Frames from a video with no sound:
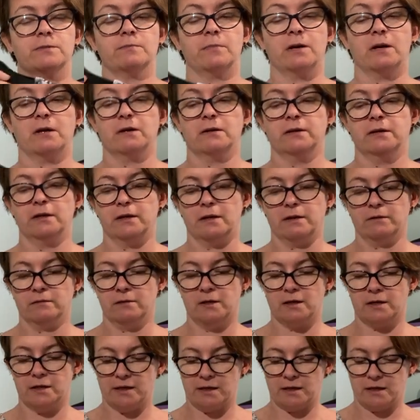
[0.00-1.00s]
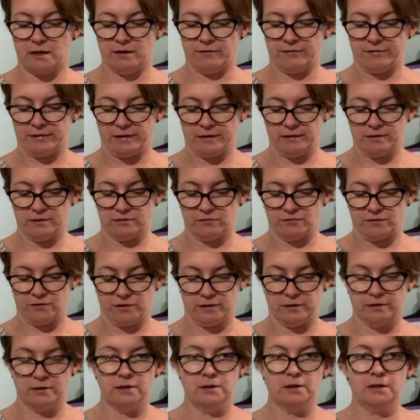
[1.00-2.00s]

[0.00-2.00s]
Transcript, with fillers: but you know, I can get over that, it's fine.